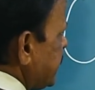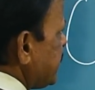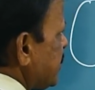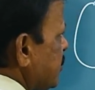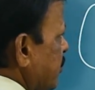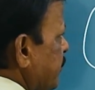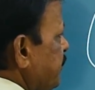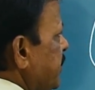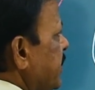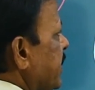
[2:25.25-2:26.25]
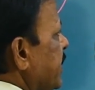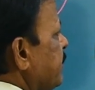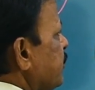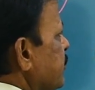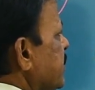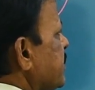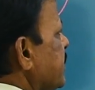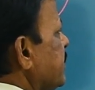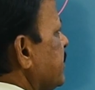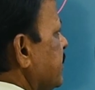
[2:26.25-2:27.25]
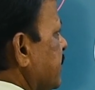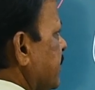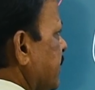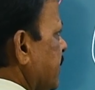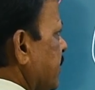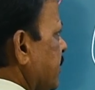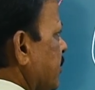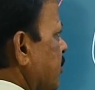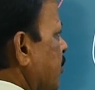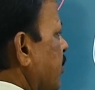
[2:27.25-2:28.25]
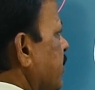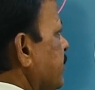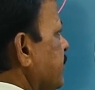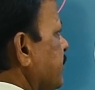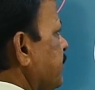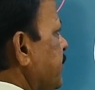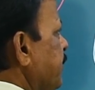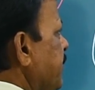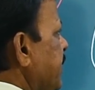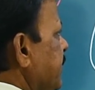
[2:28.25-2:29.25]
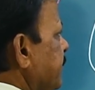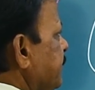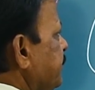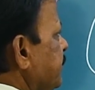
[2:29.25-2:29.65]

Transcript: consists of finger-like projection called fimbriae.